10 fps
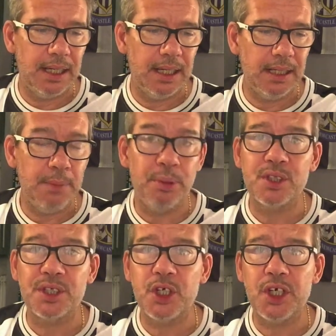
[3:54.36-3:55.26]
He puts
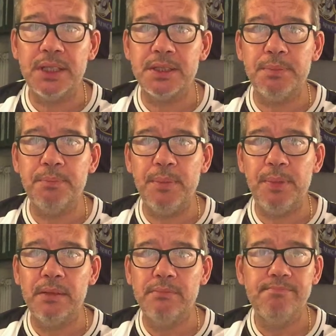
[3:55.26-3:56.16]
the shits up
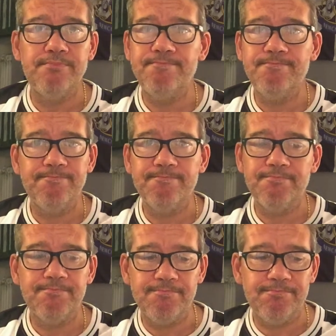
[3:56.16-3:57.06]
people,
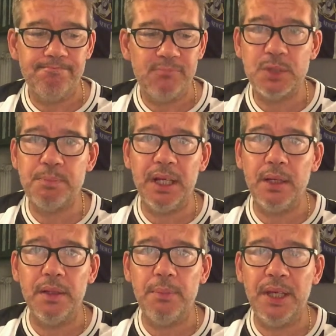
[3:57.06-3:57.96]
just being
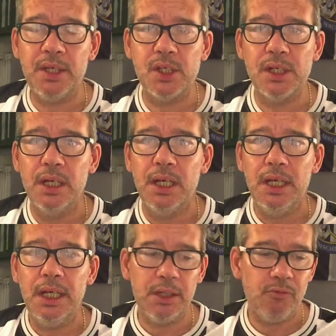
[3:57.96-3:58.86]
on the pitch.
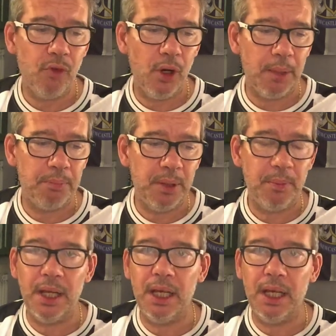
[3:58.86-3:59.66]
He can run at people.